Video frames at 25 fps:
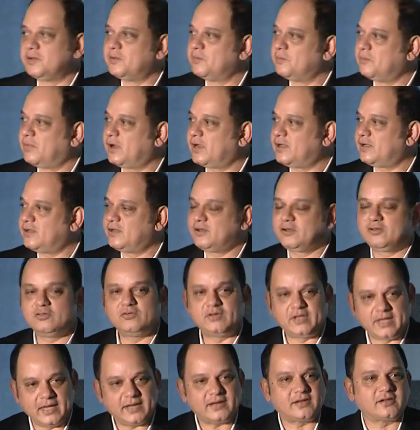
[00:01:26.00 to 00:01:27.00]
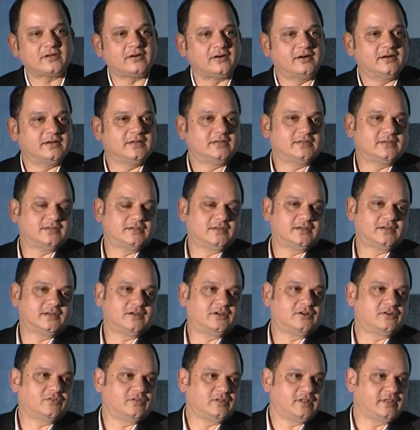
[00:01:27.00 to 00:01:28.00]
but to cater
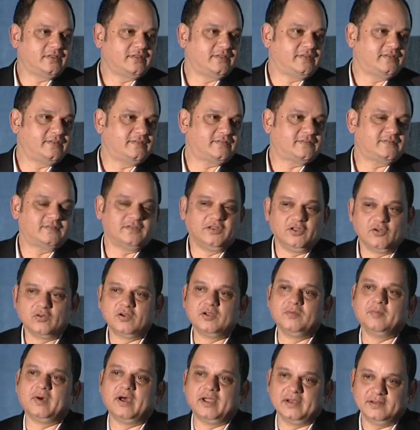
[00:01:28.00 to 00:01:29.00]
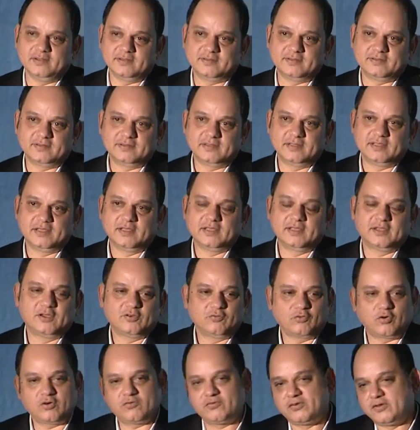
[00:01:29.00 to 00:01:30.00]
to these new demands,
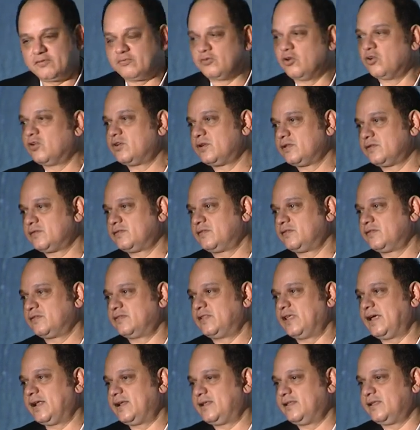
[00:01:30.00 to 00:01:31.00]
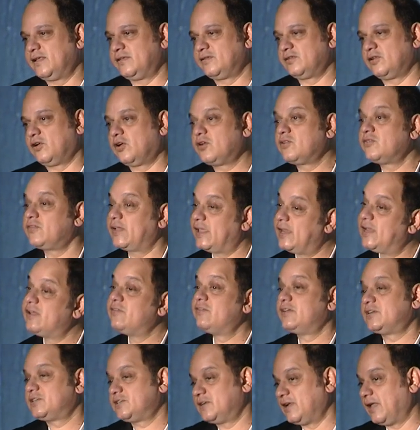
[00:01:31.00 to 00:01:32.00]
what we've noticed is that there's a lot of
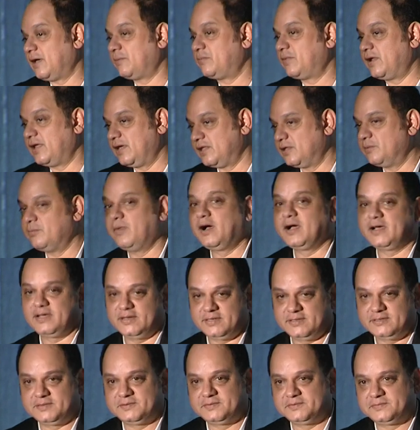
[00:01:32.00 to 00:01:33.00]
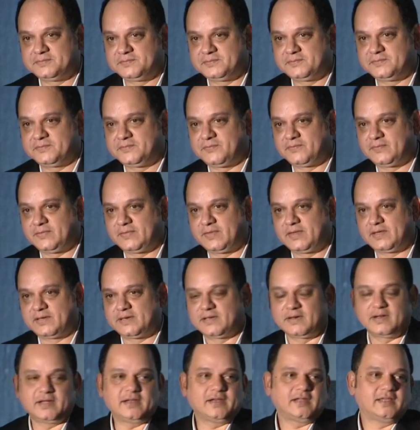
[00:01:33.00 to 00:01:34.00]
innovation happening in the market,
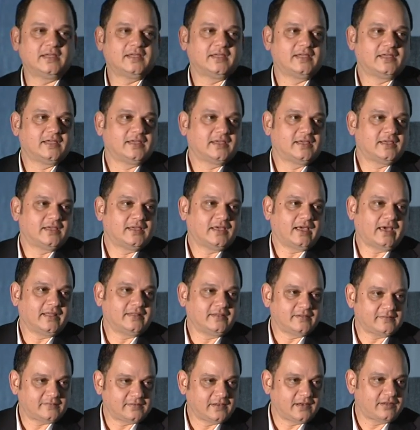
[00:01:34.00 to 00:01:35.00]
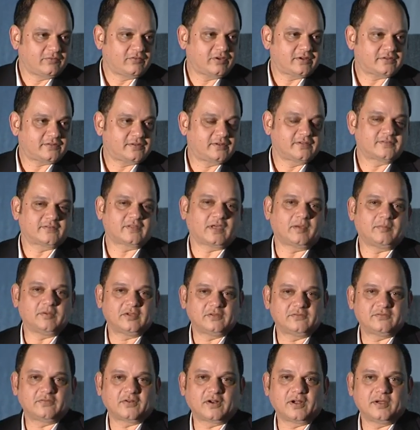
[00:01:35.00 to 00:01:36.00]
right? And this innovation is
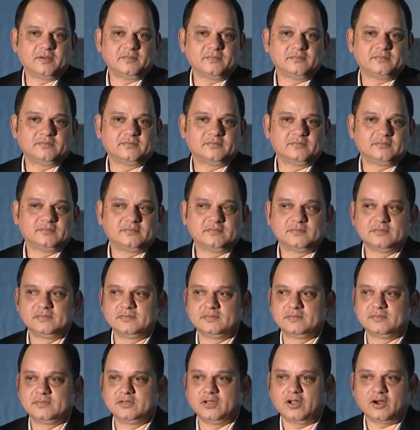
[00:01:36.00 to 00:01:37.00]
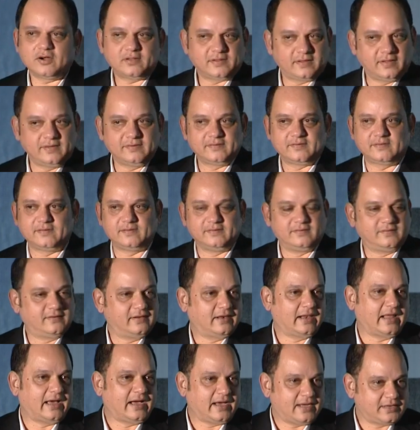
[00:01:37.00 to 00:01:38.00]
coming from not these
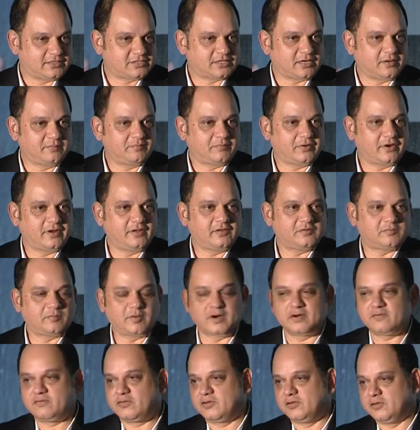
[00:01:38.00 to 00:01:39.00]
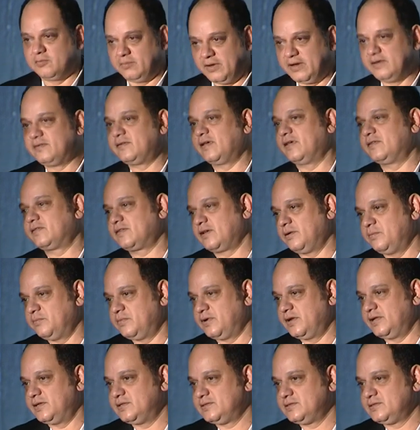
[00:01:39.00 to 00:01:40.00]
large companies, but from the mid-sized
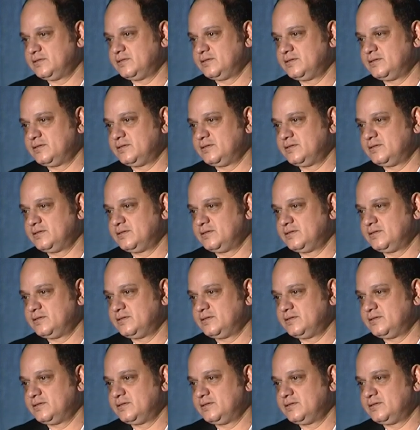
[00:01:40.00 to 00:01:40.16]
companies.